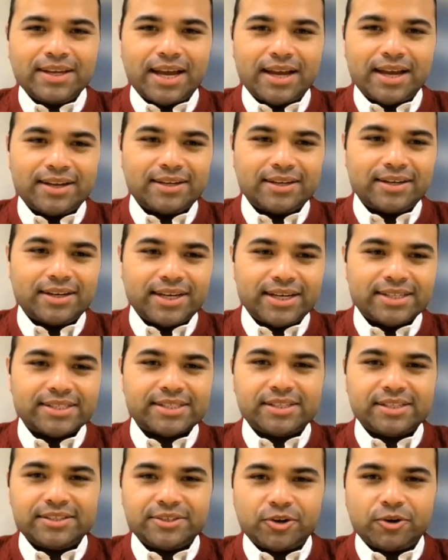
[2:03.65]
Had an
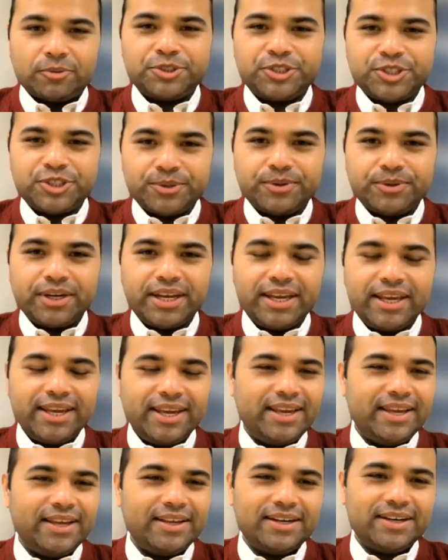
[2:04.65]
excellent
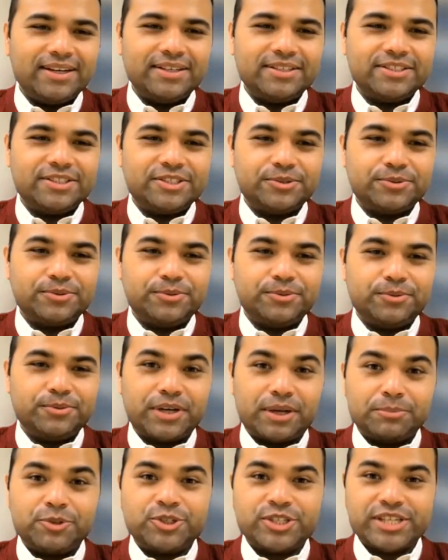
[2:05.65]
opportunity
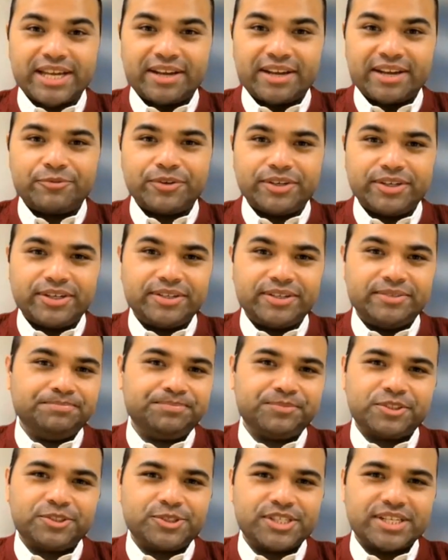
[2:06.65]
to come to Stanford,
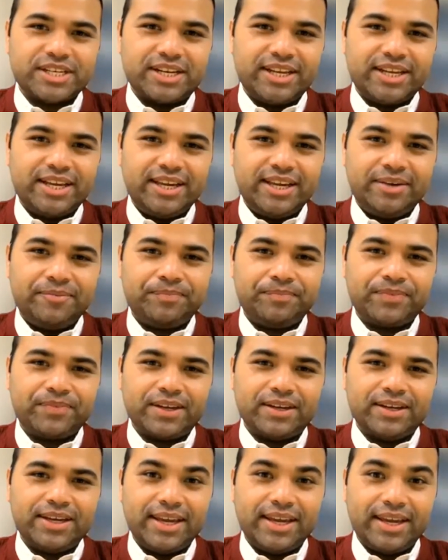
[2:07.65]
to study
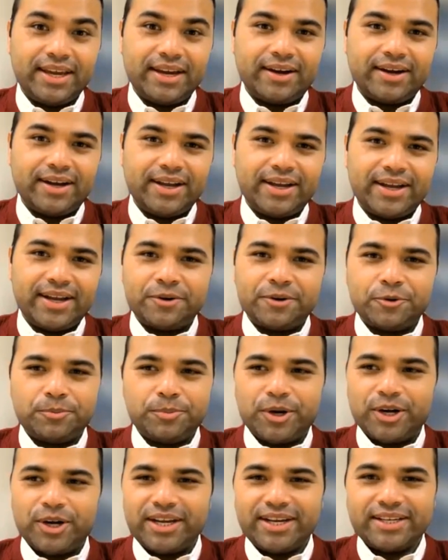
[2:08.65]
AI and
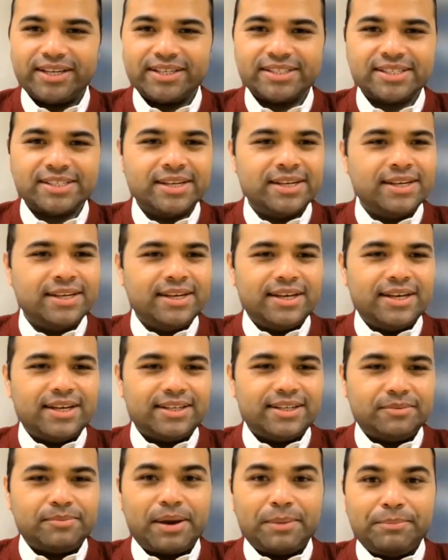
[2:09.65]
robotics,
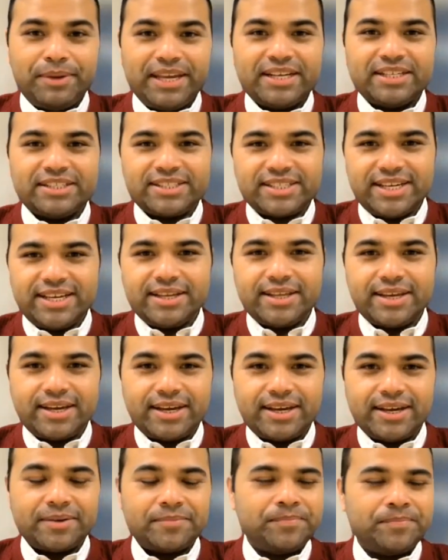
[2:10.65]
did my PhD
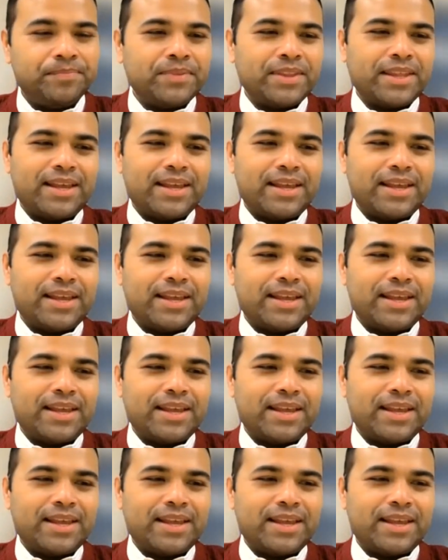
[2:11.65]
there,